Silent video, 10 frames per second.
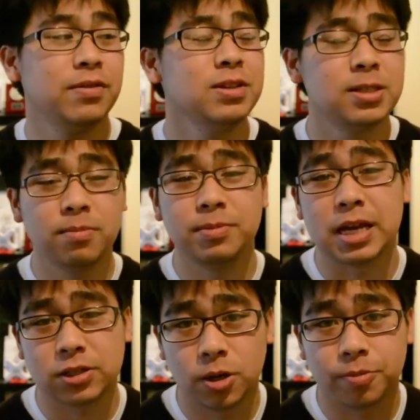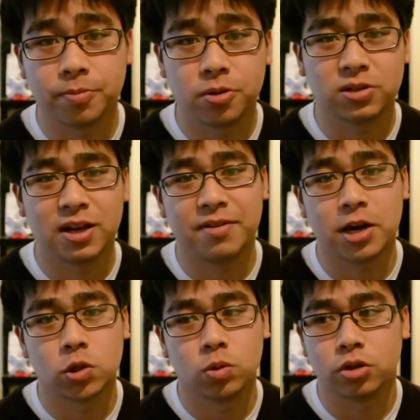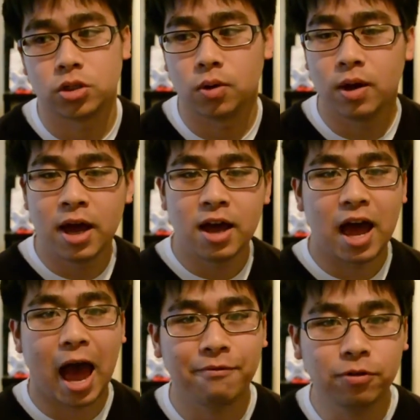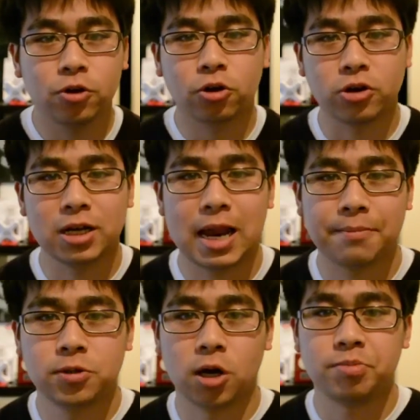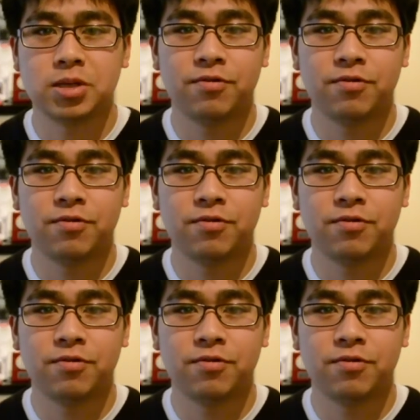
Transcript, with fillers: Even some desktop computers have that as well, so have a look on your laptops.